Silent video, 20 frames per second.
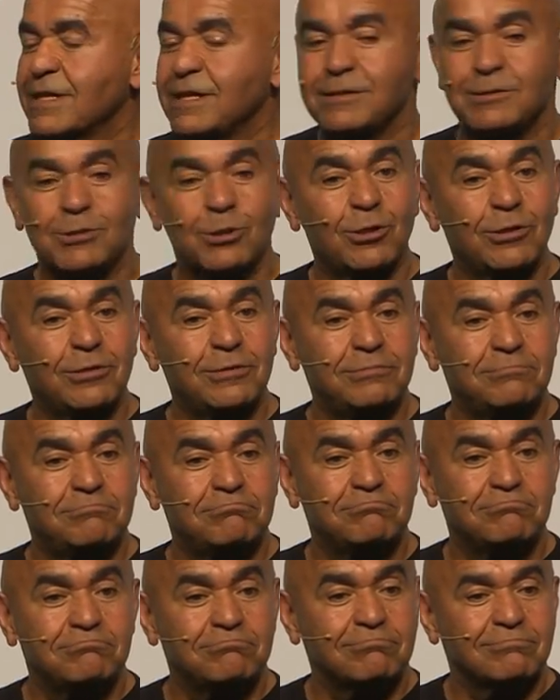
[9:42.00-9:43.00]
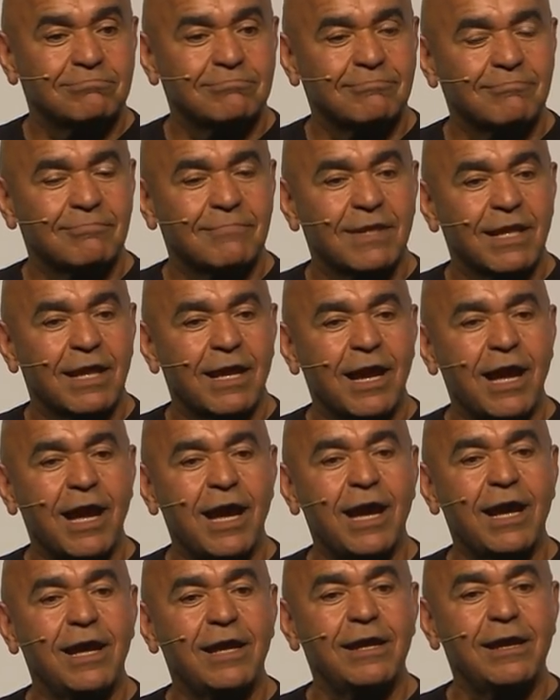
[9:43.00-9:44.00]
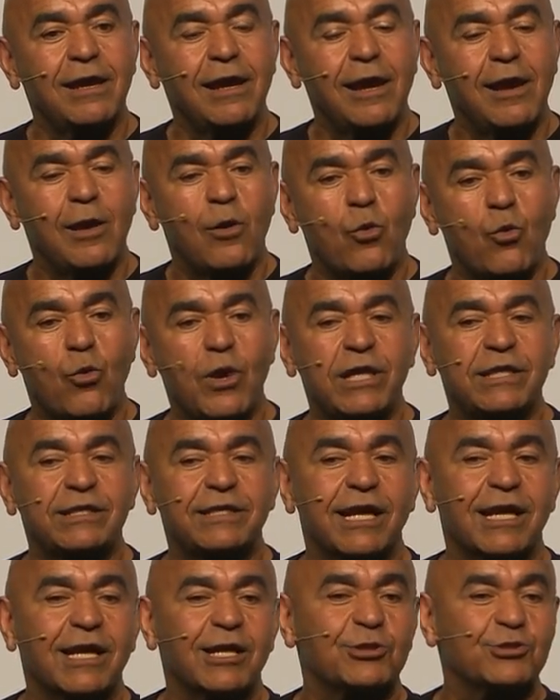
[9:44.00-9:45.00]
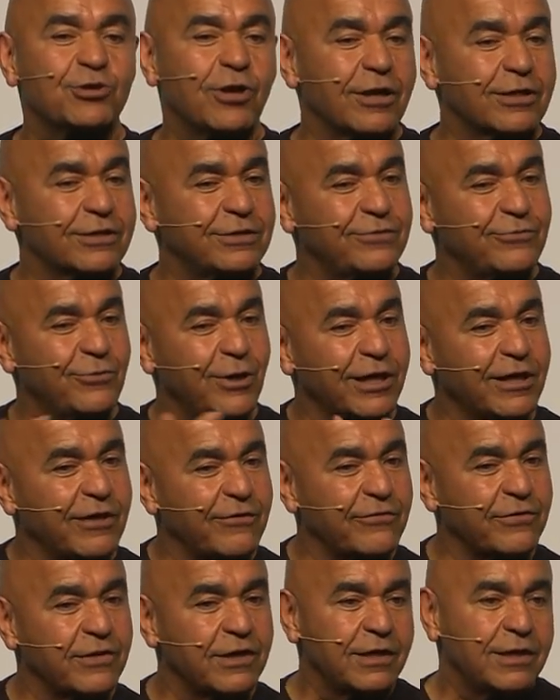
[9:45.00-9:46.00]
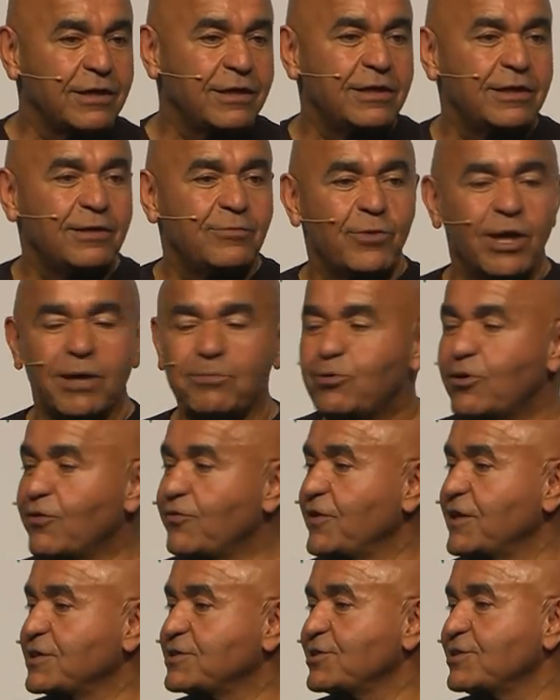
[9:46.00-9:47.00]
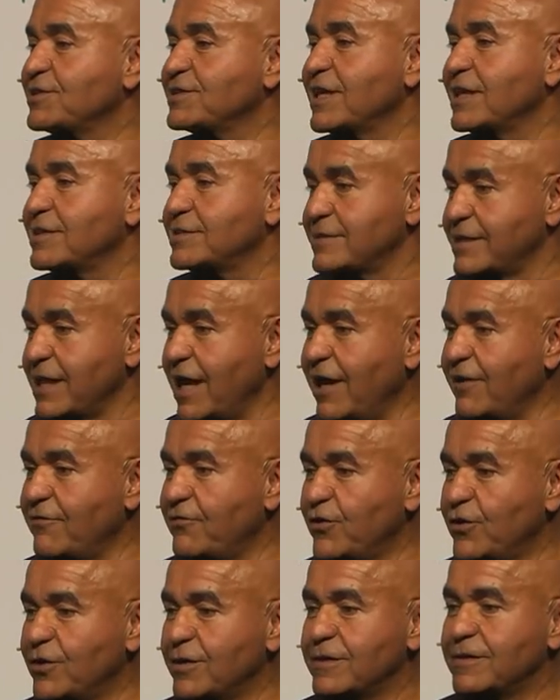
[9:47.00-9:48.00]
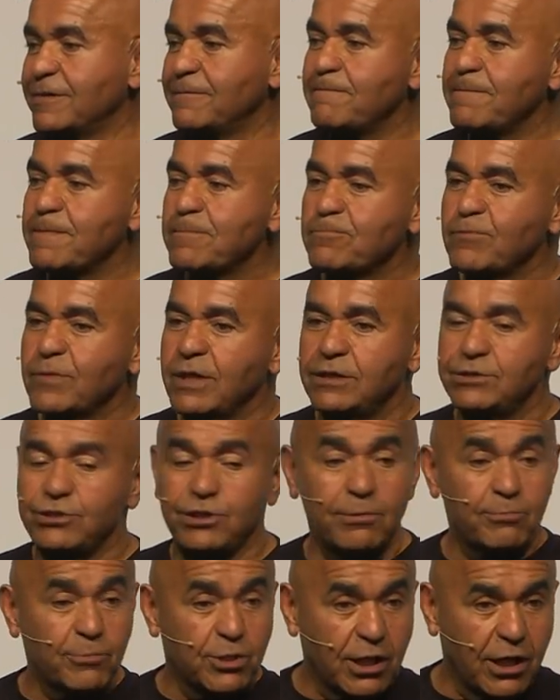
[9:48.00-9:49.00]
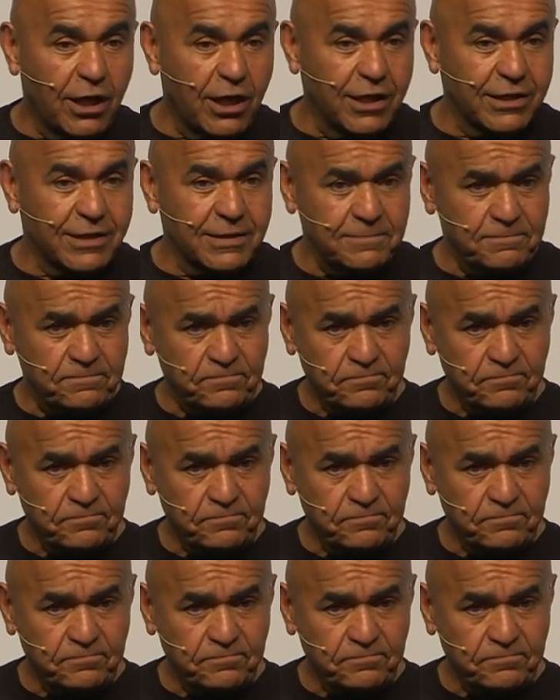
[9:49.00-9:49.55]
So I went and I talked to one of my professors at Stanford, Jim Clark.